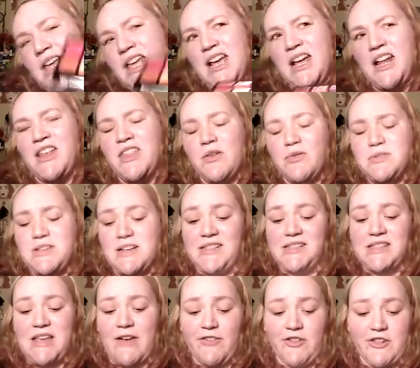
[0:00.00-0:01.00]
and I think it was like
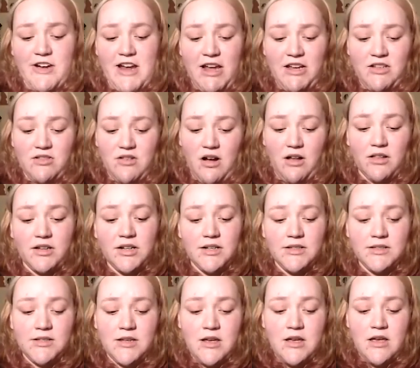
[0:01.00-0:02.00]
$7 or
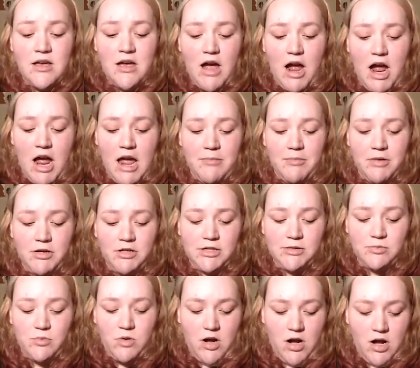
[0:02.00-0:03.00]
$8. I'm gonna
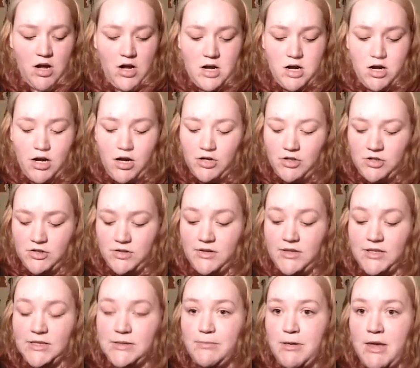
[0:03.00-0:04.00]
swatch
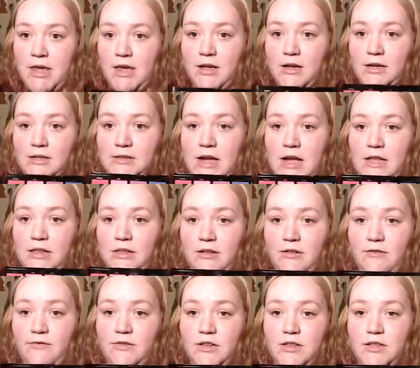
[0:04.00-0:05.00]
this pink because I
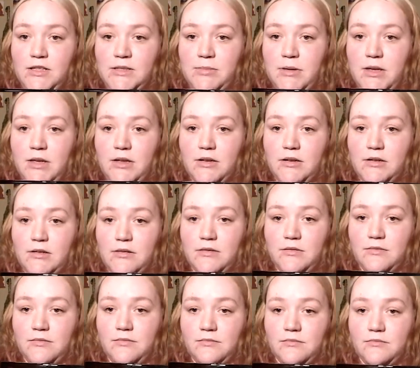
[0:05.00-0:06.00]
loved this pink.
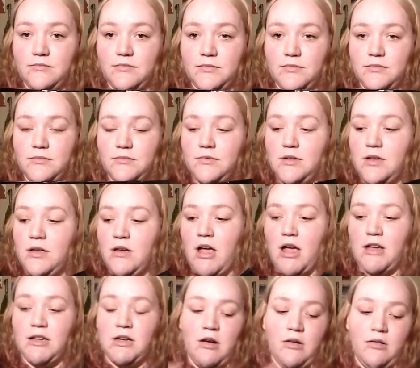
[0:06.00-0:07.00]

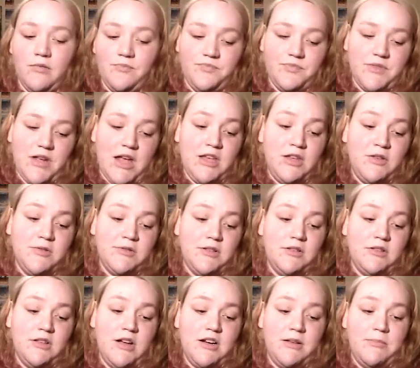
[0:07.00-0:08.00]
I know I use a
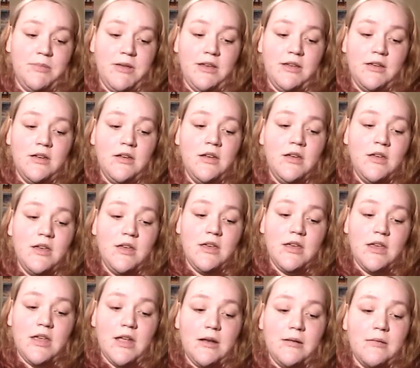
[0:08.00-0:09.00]
lot of pink
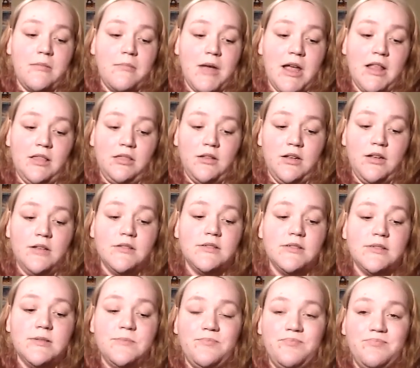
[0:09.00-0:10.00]
in my
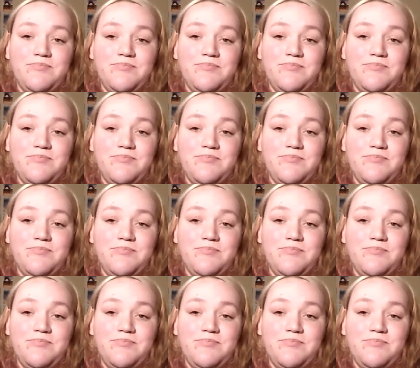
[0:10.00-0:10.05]
looks.